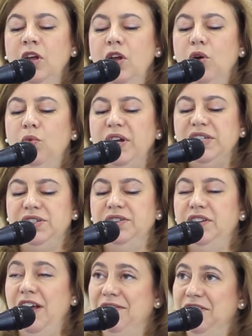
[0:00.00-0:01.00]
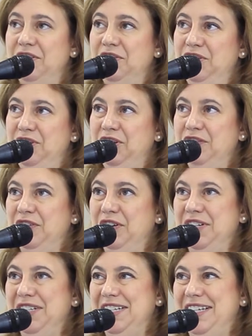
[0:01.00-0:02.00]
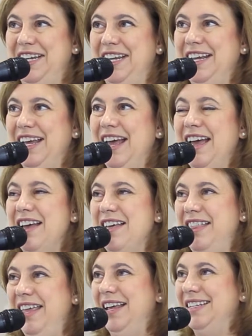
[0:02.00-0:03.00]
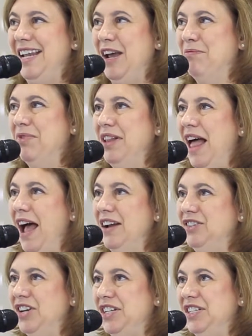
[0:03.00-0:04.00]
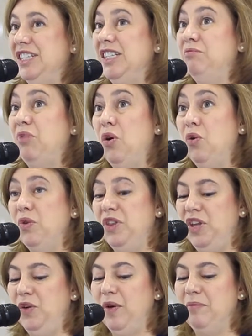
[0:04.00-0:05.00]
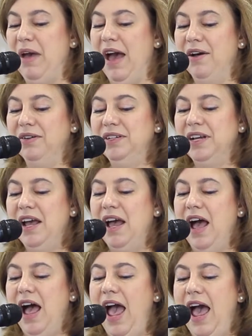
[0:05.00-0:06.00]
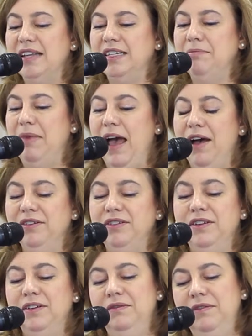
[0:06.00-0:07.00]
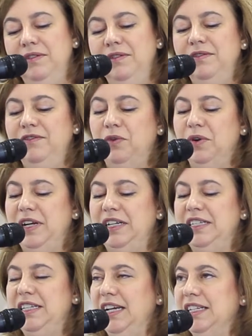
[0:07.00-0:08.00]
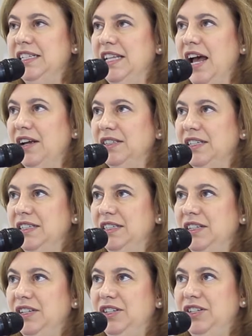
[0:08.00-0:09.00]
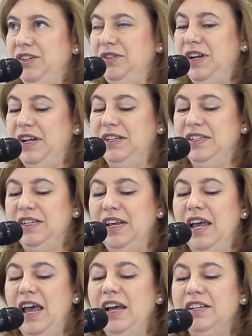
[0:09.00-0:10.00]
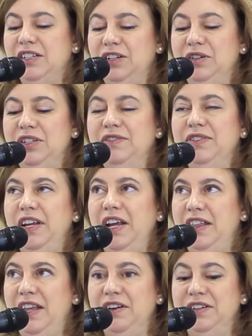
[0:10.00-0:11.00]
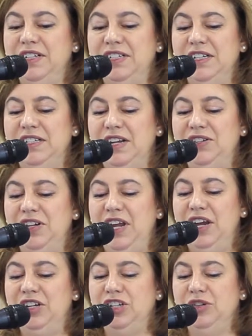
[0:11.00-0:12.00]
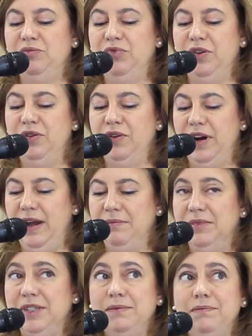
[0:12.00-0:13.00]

Western Governors University, the example I just spoke with you about, has about 46,000 students exclusively in their distance education programs.